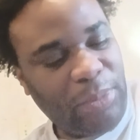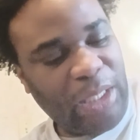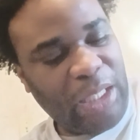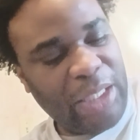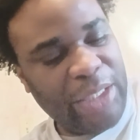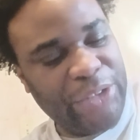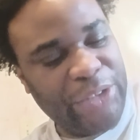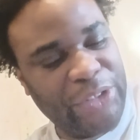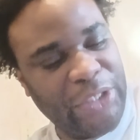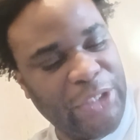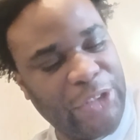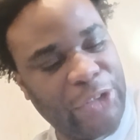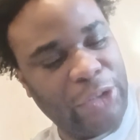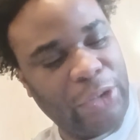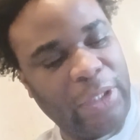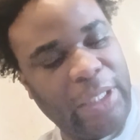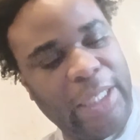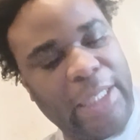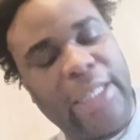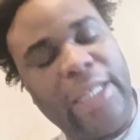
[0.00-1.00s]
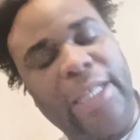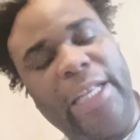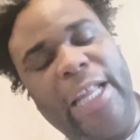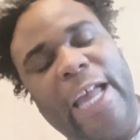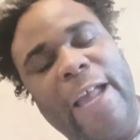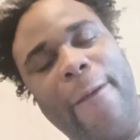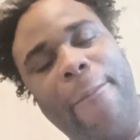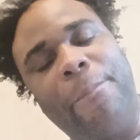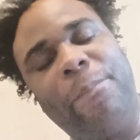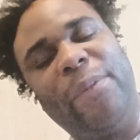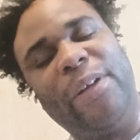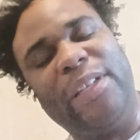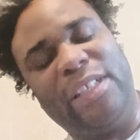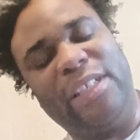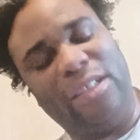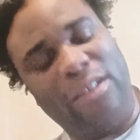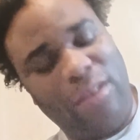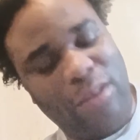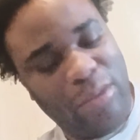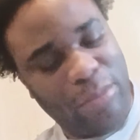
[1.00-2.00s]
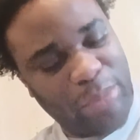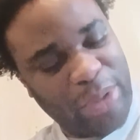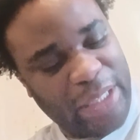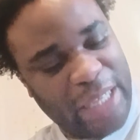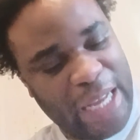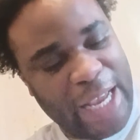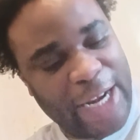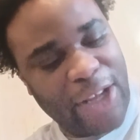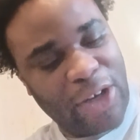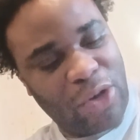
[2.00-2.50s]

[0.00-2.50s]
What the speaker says: essentially collect banana